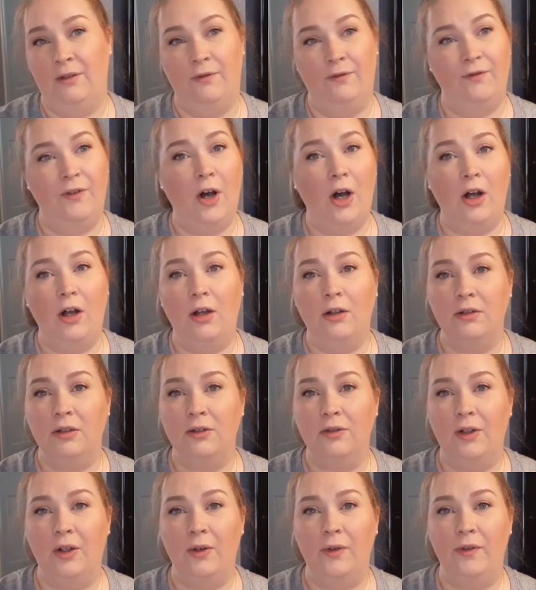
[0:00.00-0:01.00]
fall
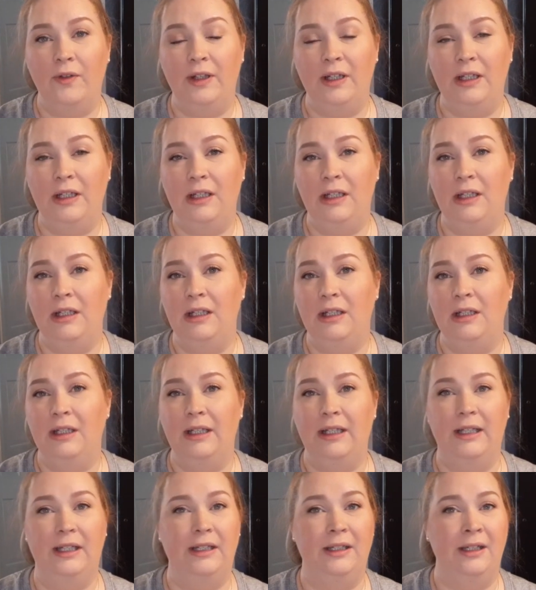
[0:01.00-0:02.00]
clothing
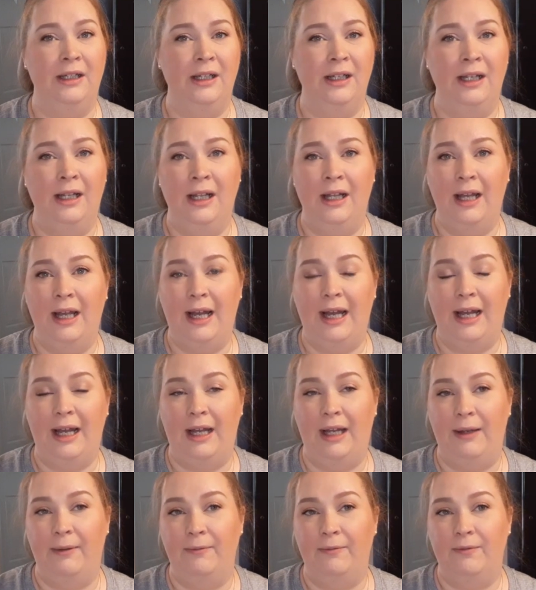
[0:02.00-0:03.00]
and
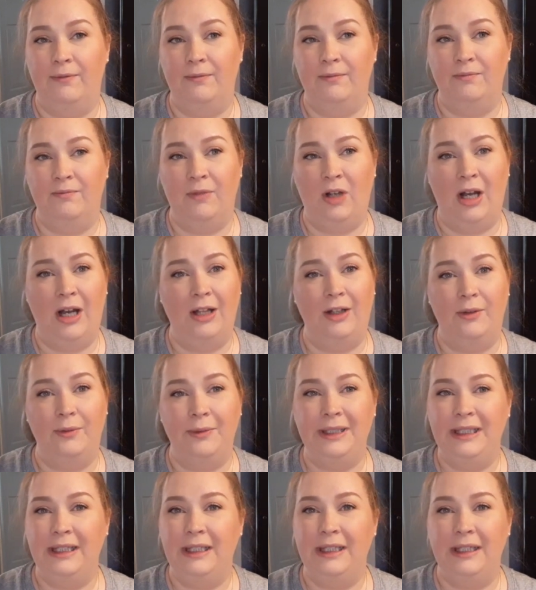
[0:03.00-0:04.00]
um,
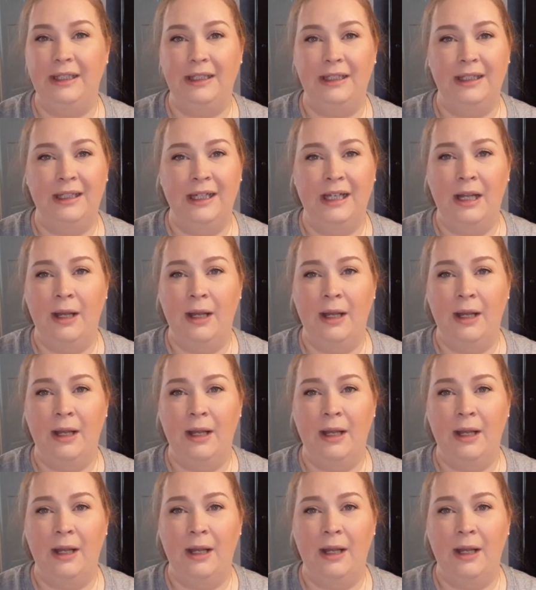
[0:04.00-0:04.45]
Halloween,